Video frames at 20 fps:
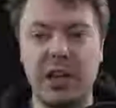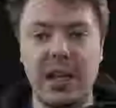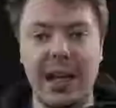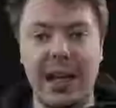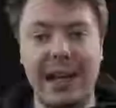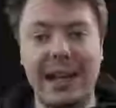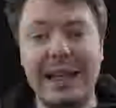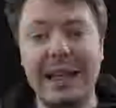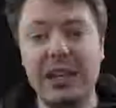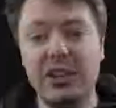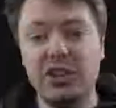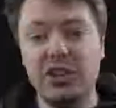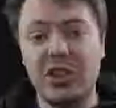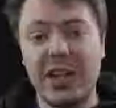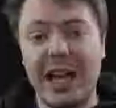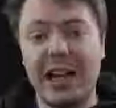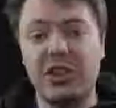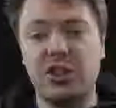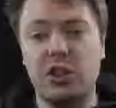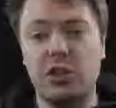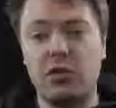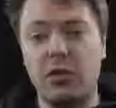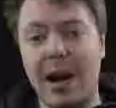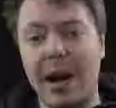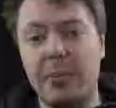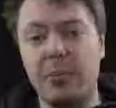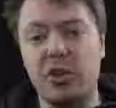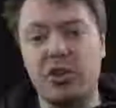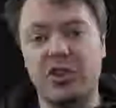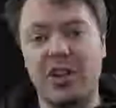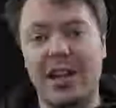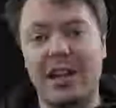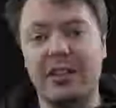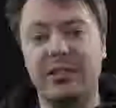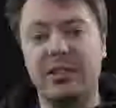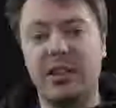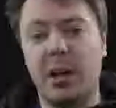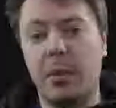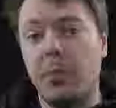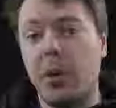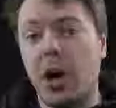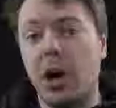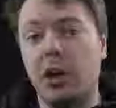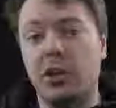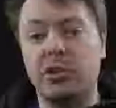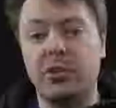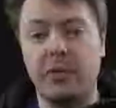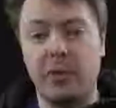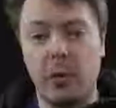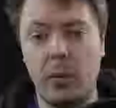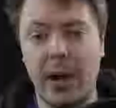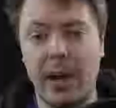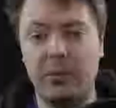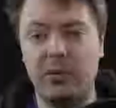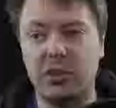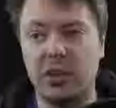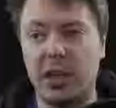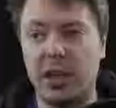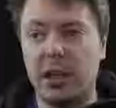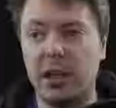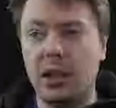and each section represents a part of the website.